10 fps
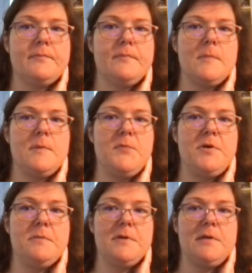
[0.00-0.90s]
And then
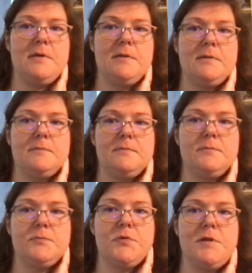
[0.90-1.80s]
put my
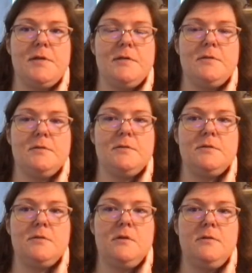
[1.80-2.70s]
brand. So
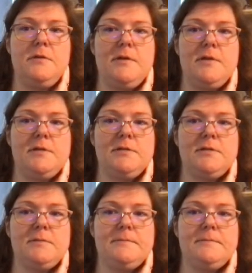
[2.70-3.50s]
let's load this.